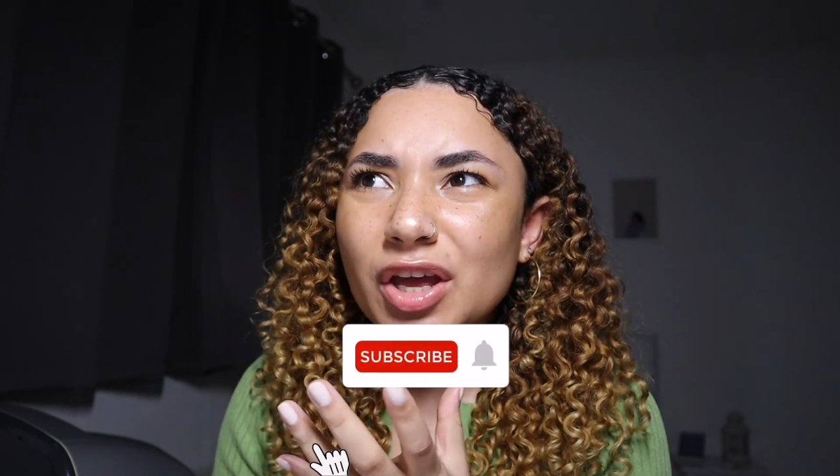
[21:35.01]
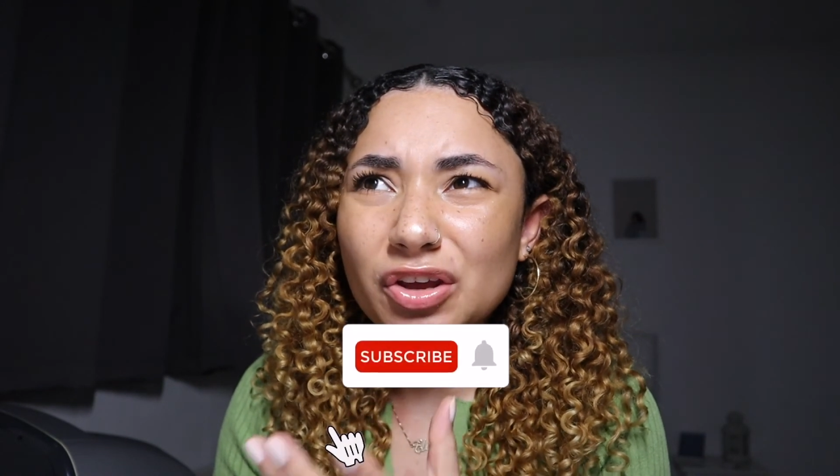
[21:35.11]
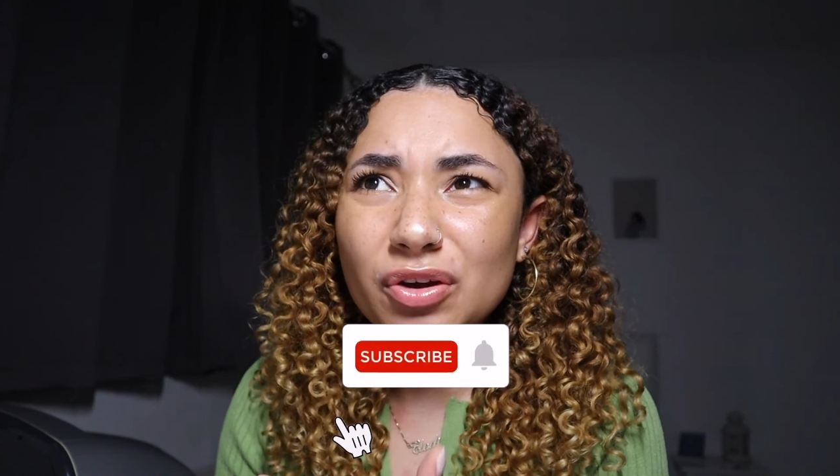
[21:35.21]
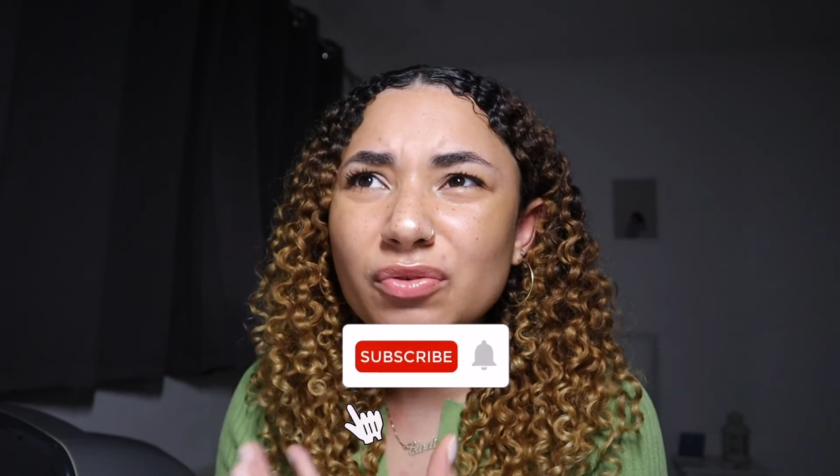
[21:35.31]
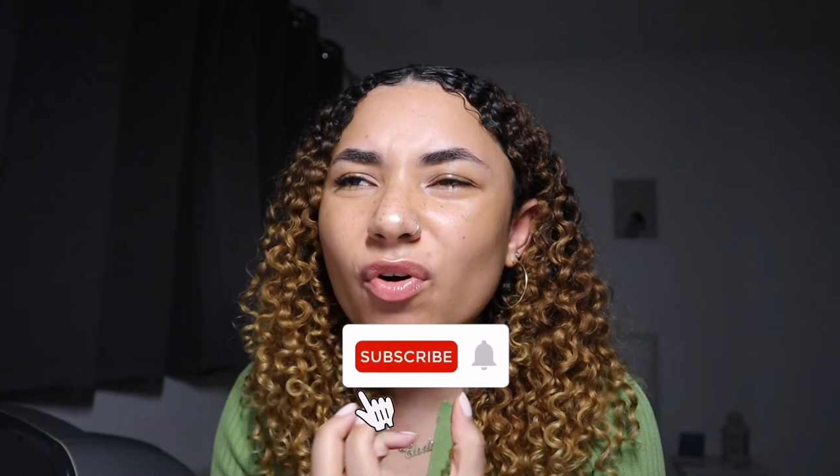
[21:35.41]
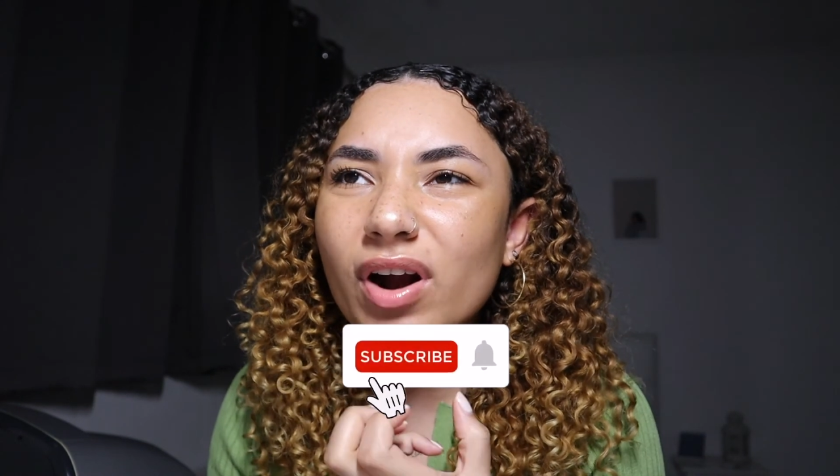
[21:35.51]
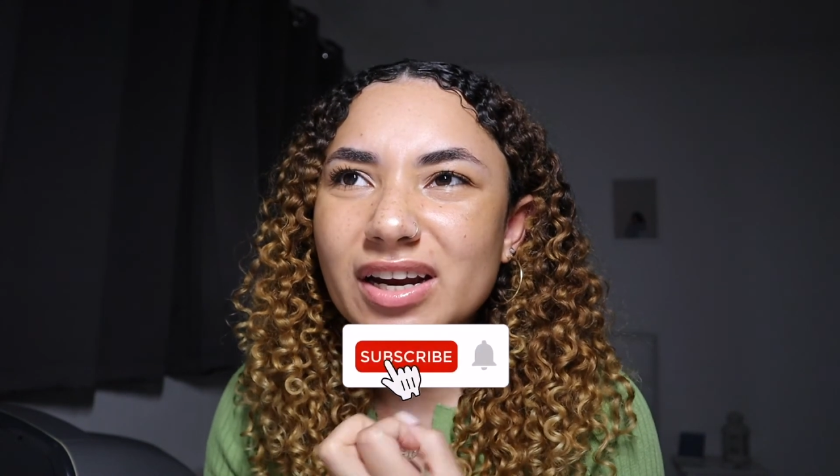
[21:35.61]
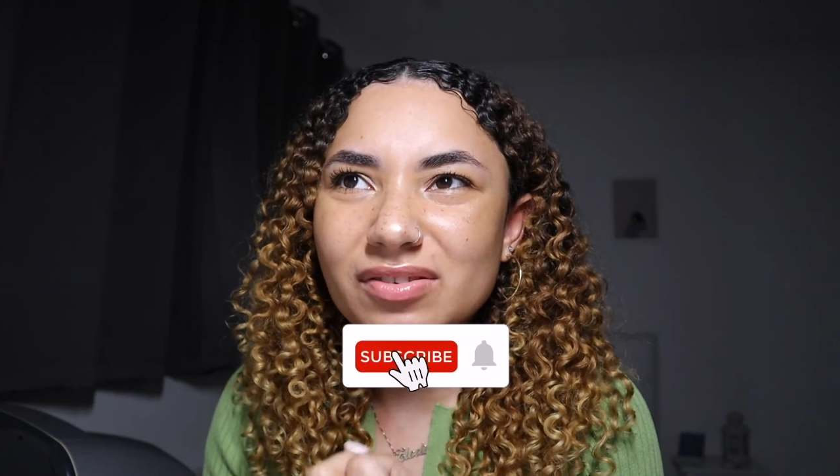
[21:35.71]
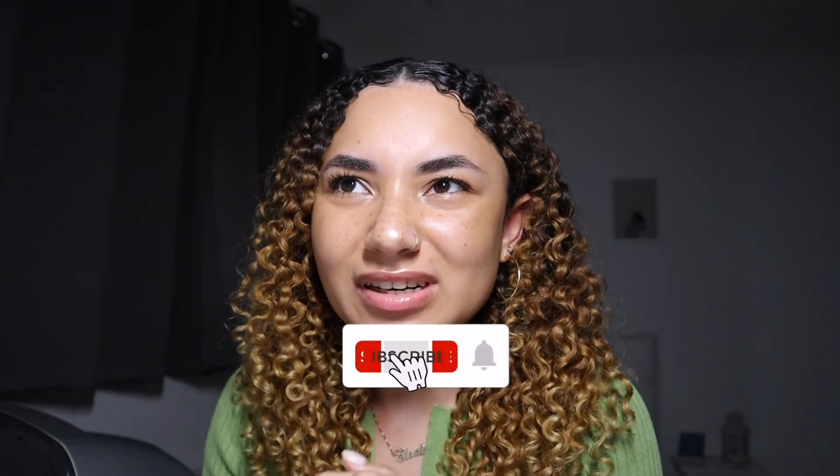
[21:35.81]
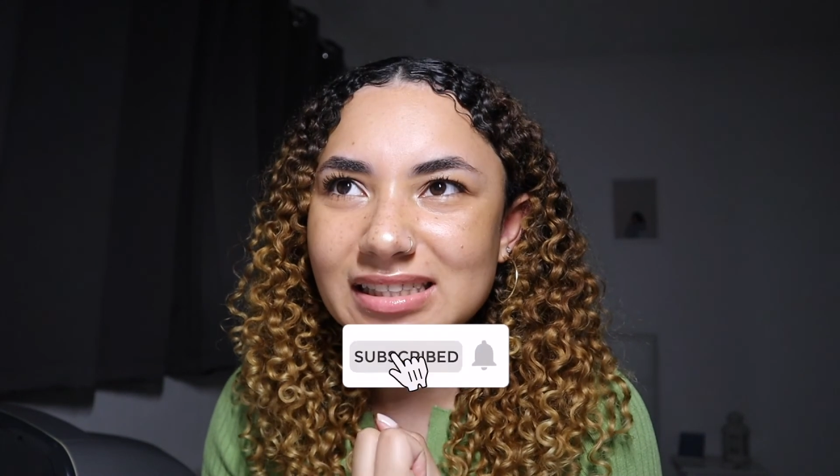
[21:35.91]
you've
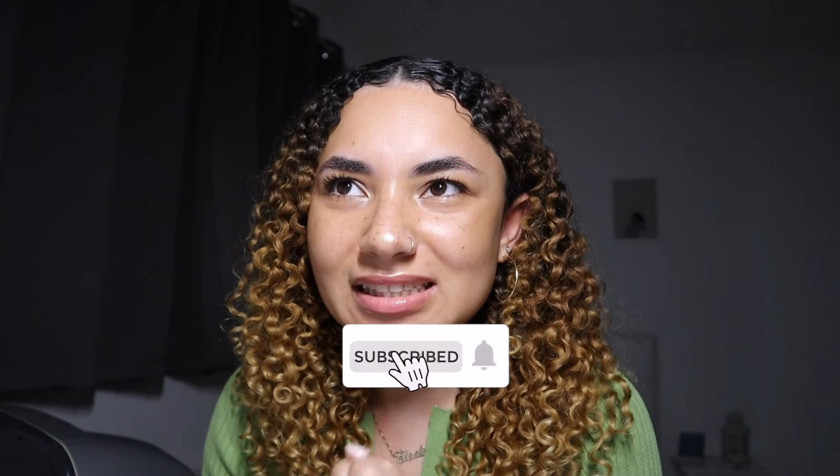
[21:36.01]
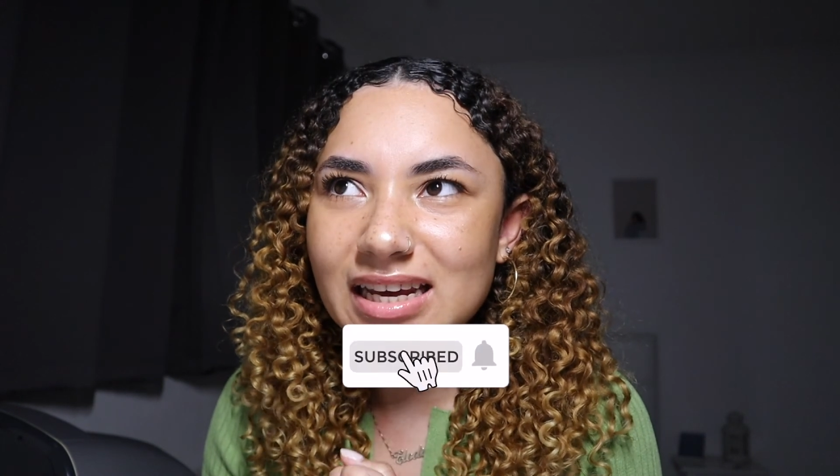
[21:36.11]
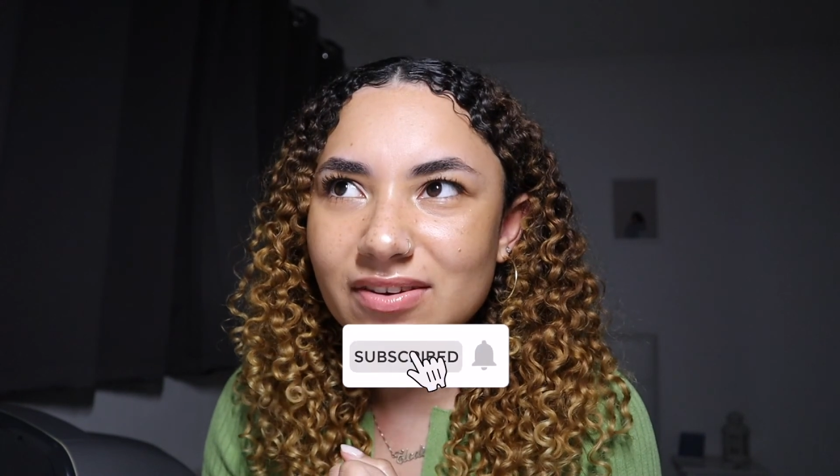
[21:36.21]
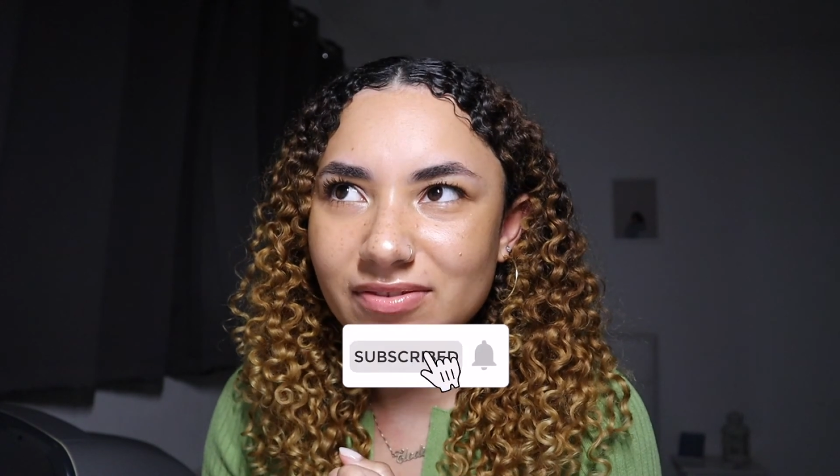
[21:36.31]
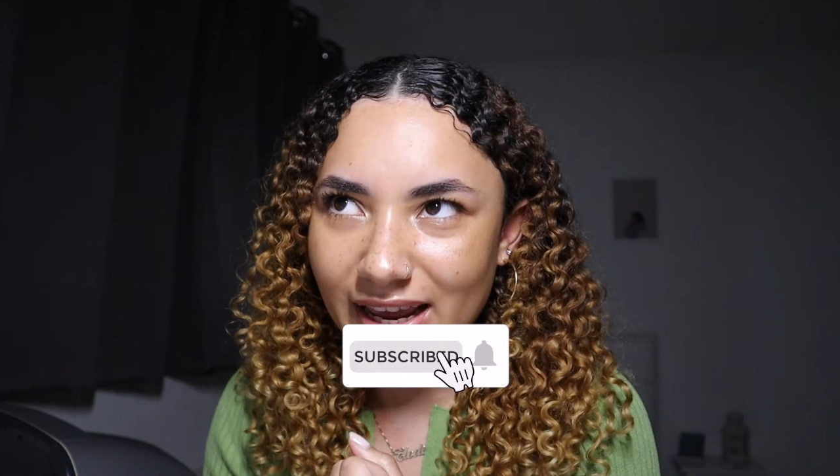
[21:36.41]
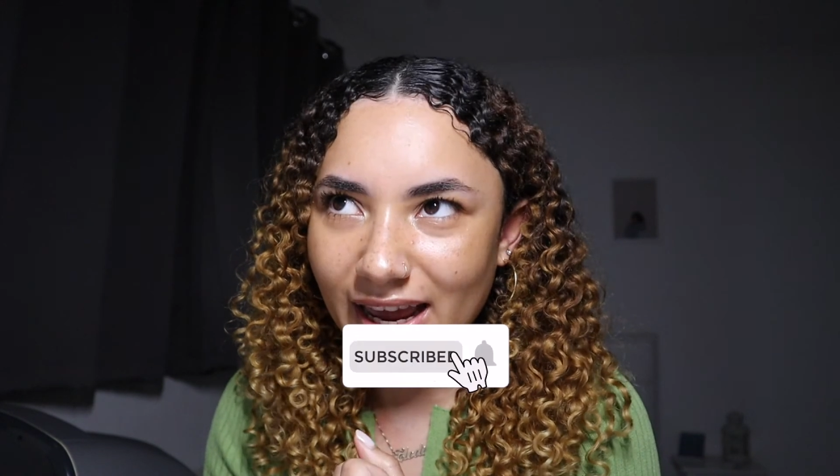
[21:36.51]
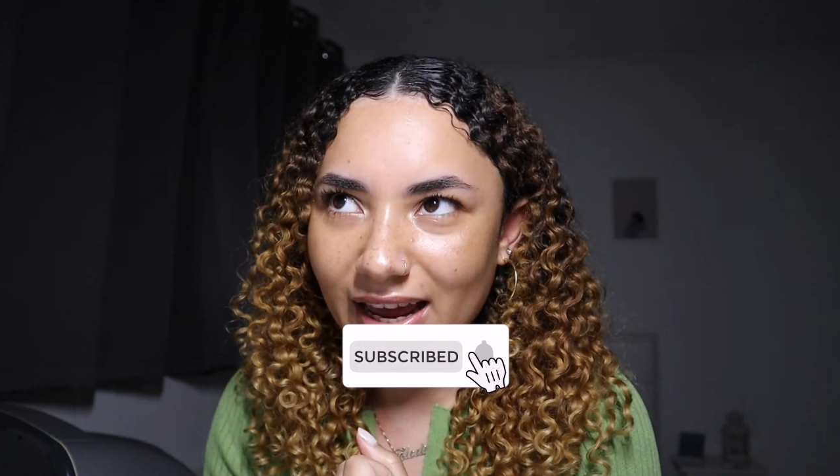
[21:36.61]
already received it